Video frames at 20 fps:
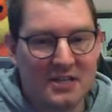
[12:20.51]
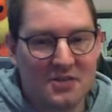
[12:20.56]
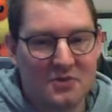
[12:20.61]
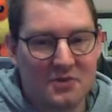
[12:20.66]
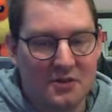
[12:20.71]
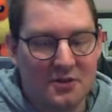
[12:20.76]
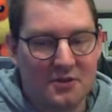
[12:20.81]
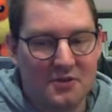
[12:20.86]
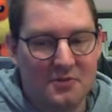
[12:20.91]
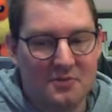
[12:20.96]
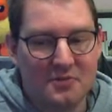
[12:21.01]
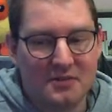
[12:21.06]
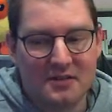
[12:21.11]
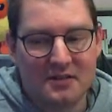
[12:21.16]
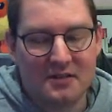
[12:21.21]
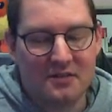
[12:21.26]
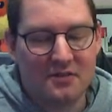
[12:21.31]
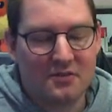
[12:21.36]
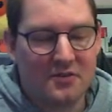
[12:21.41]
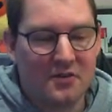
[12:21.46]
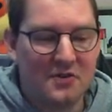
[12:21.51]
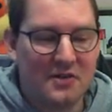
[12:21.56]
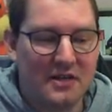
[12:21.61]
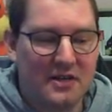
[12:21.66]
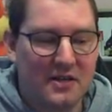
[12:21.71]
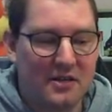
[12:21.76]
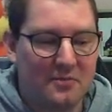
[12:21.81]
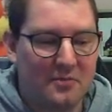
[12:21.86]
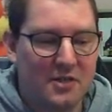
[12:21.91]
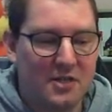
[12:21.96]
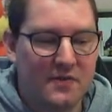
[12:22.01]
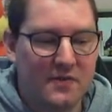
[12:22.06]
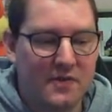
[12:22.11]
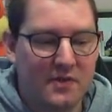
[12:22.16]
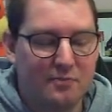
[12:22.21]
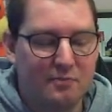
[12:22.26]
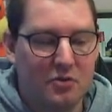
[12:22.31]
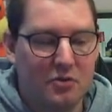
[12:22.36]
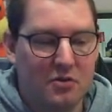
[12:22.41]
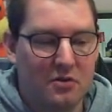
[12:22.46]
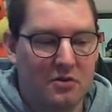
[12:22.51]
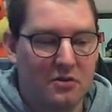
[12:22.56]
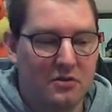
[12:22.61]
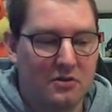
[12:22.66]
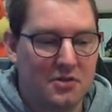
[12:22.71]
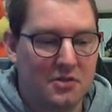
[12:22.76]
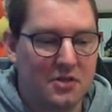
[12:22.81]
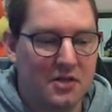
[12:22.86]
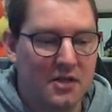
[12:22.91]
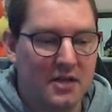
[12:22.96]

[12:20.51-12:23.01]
loop. He's going to throw down a bunch of his puddles.